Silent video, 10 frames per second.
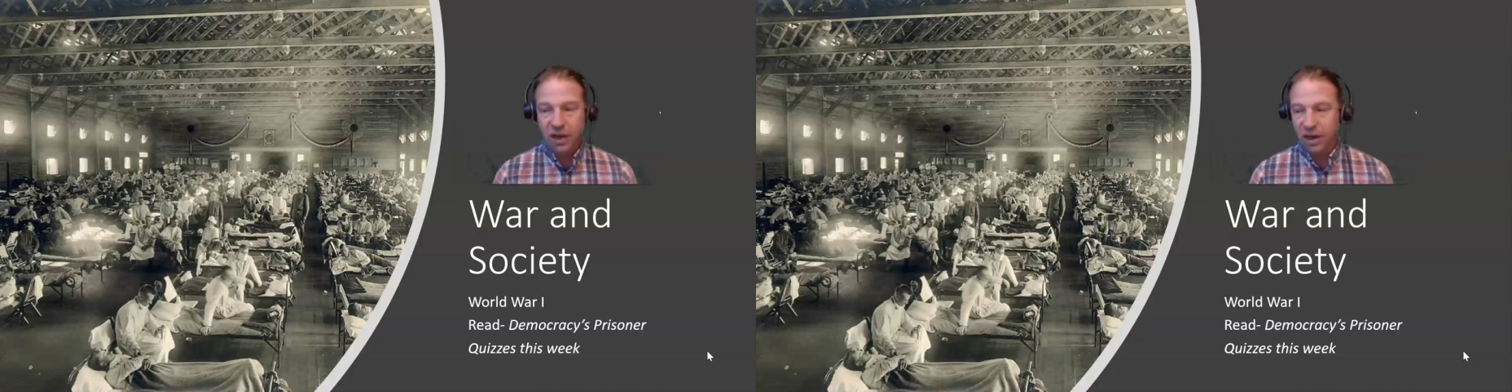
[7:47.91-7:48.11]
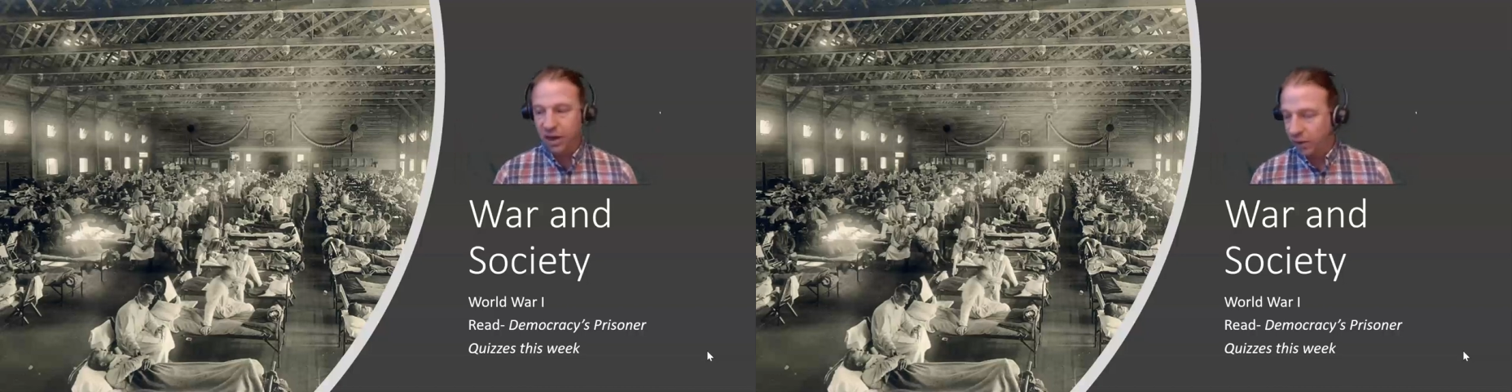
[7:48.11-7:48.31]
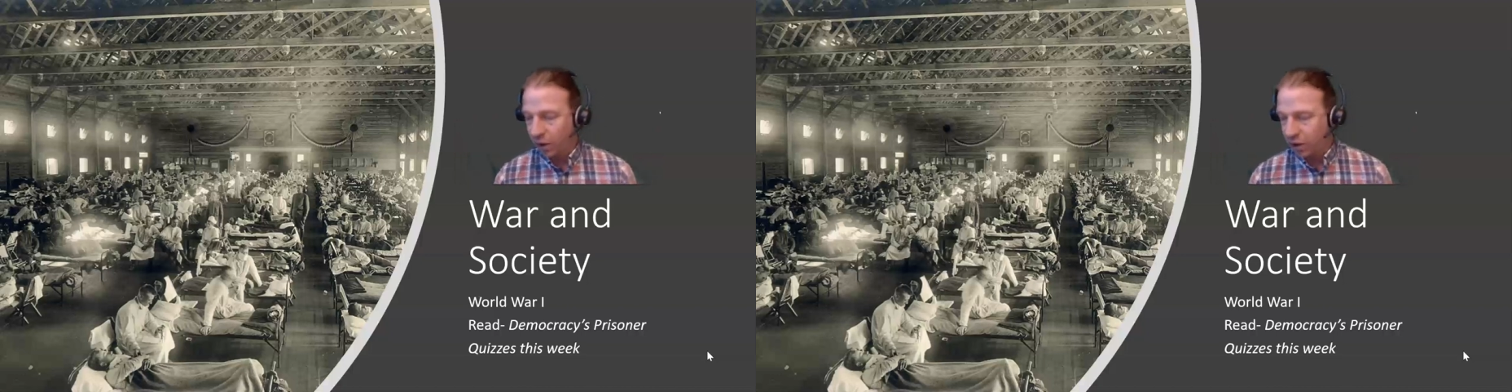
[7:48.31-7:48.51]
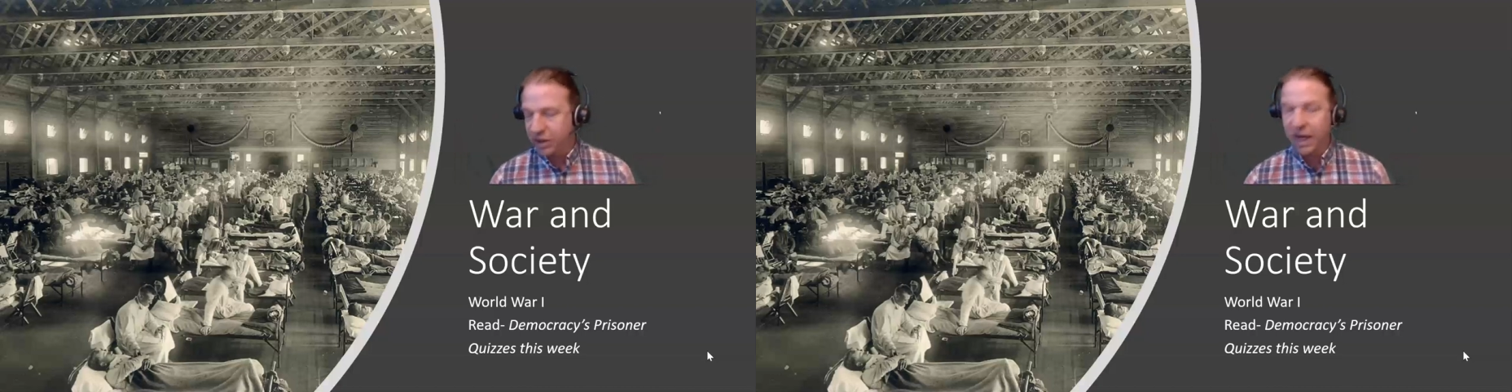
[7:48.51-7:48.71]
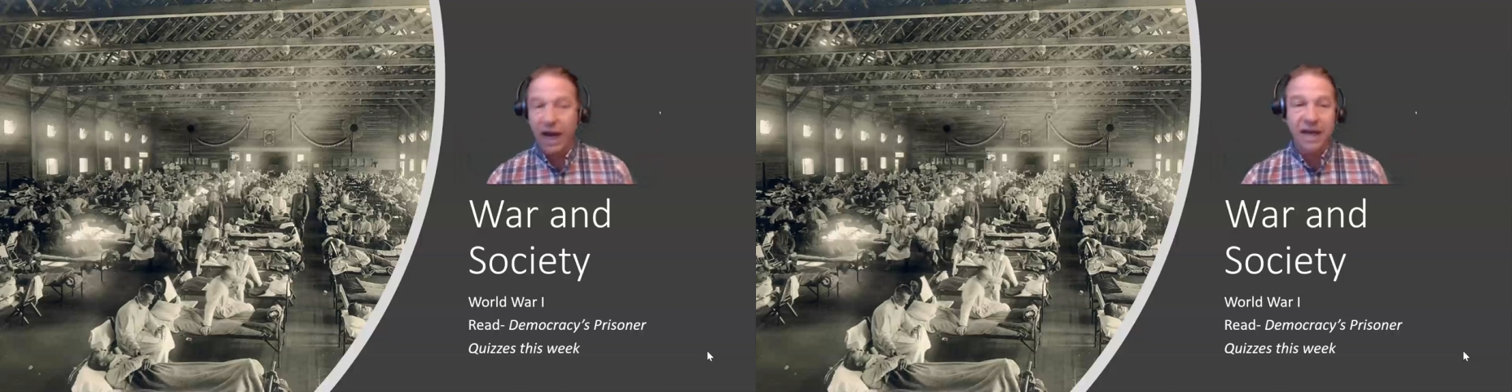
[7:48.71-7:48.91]

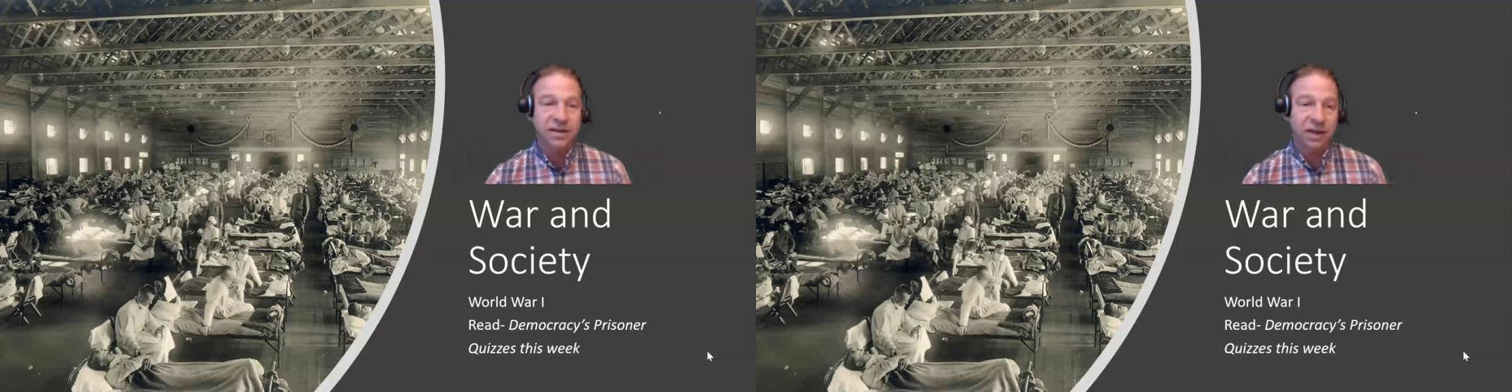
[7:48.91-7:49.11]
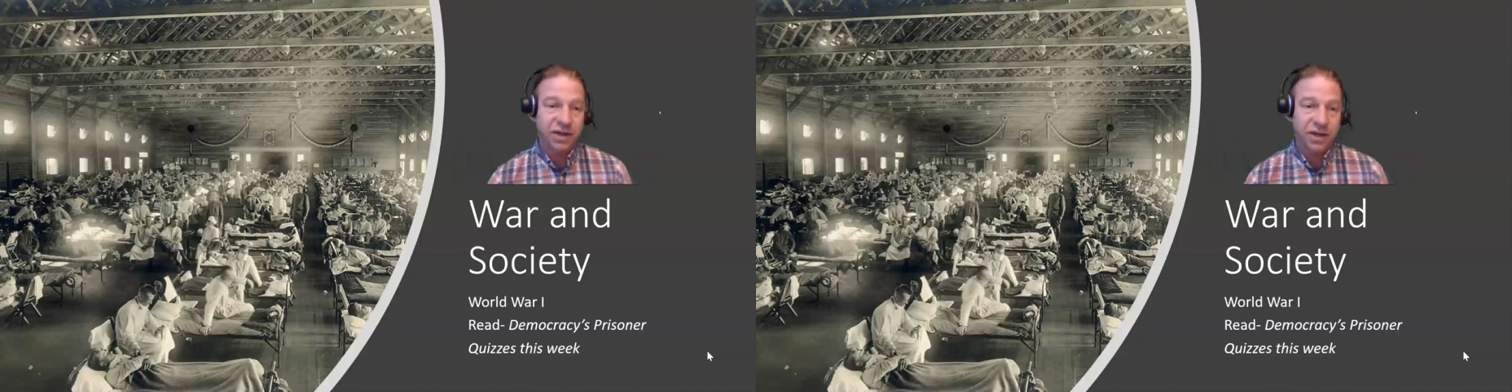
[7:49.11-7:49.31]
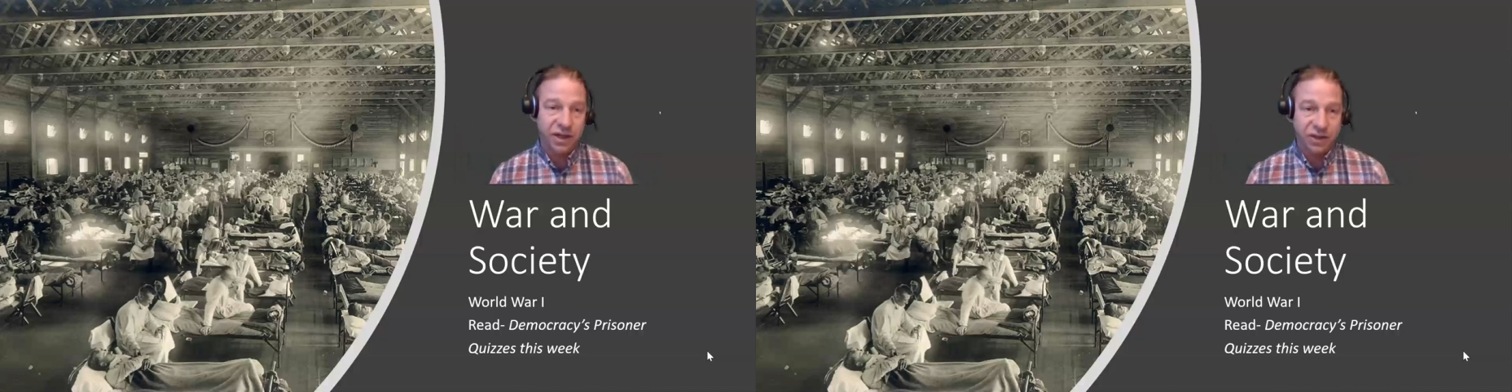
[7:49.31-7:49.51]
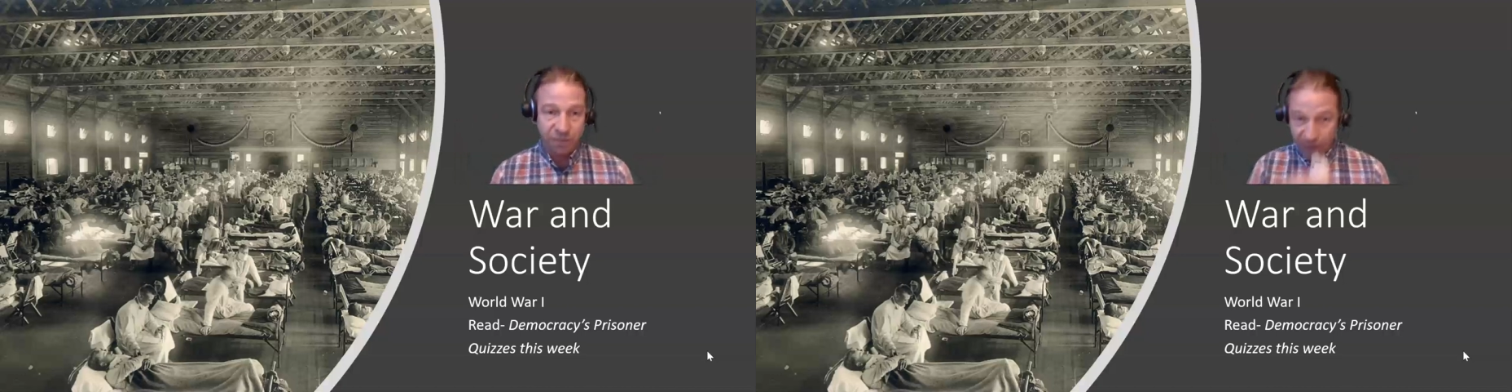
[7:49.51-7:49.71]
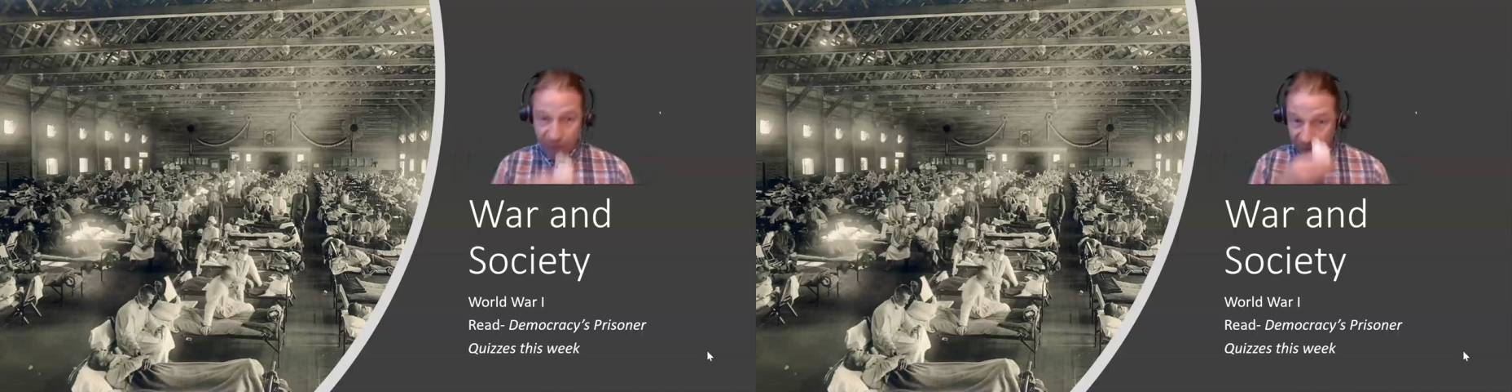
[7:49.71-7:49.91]
largely
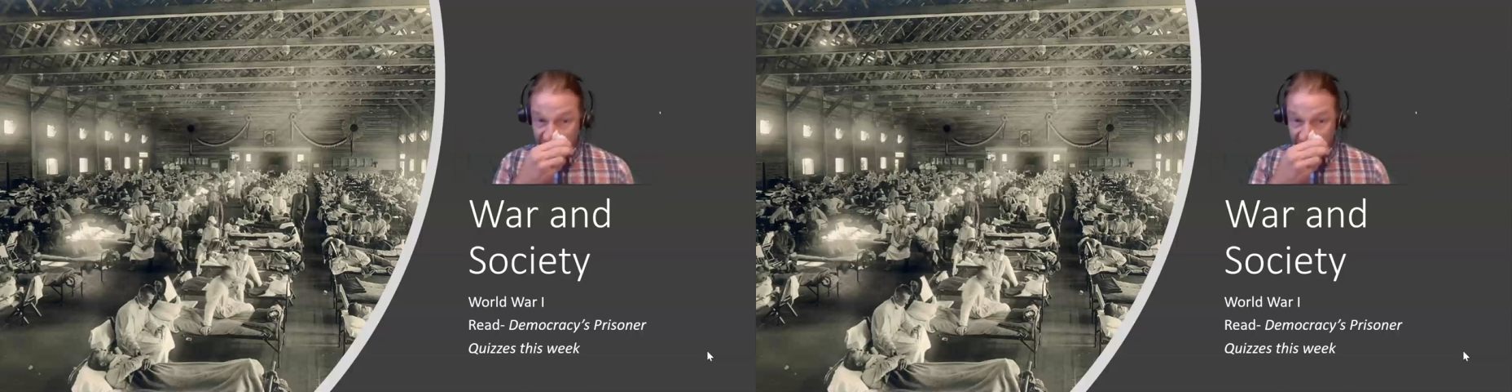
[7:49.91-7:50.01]
isolationism.